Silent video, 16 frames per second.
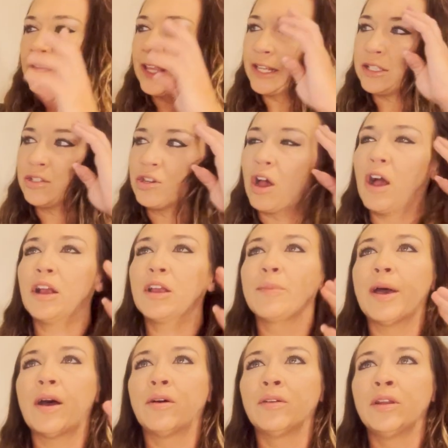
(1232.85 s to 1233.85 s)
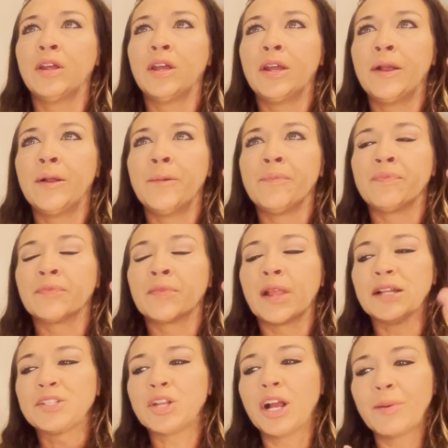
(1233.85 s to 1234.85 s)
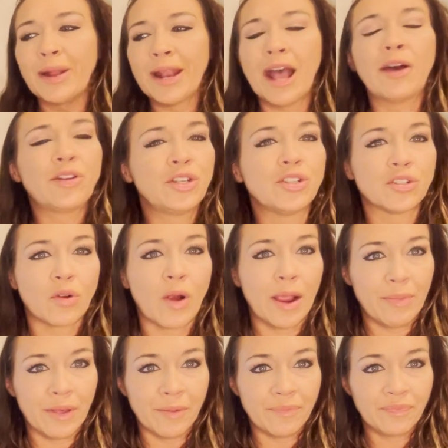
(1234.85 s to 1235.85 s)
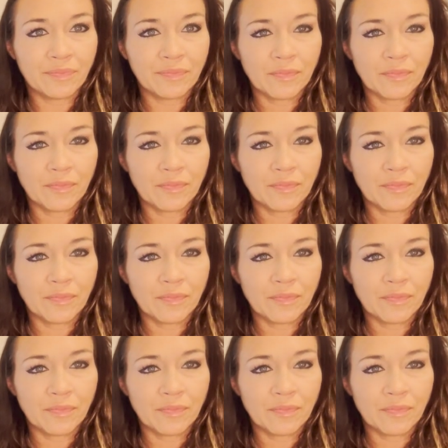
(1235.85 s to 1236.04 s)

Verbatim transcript: let's talk about, let's talk about how to describe them.